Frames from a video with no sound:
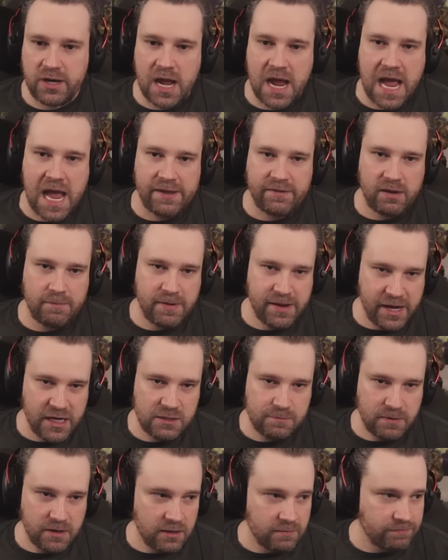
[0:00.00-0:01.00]
I have a
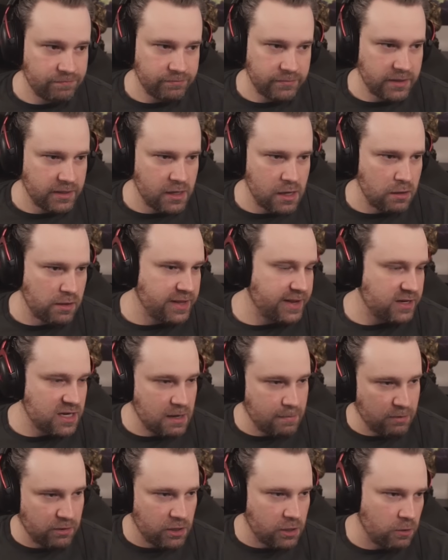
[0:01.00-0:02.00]
paste bin, I'll link it
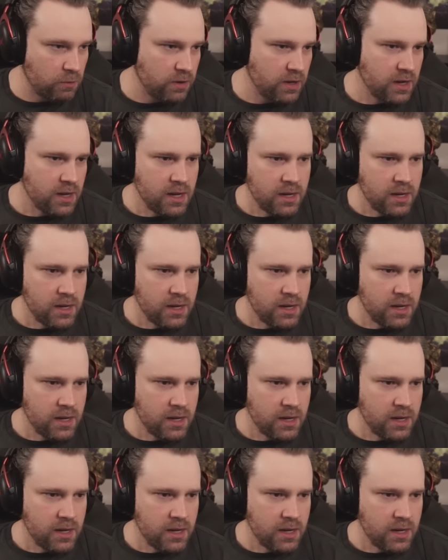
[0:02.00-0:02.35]
down below,